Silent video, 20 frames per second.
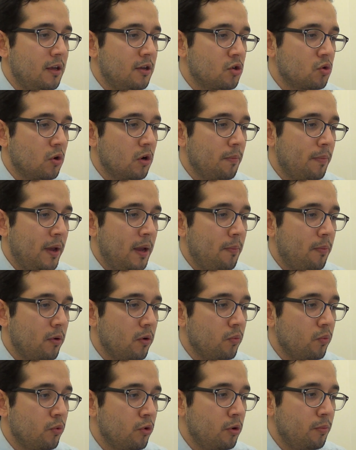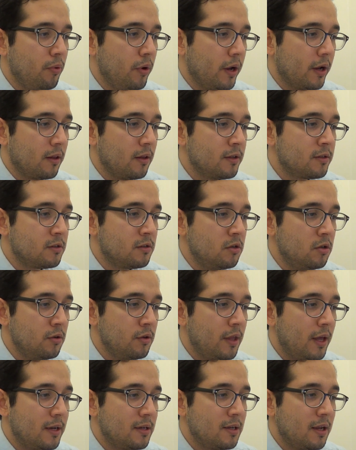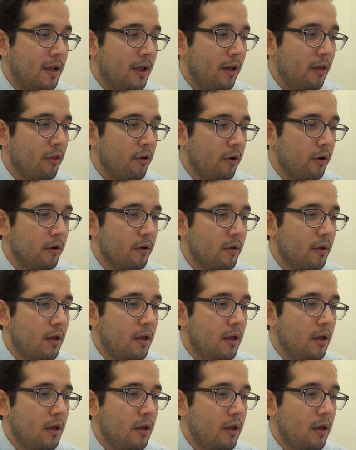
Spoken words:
short paper rubric. Let's do that together.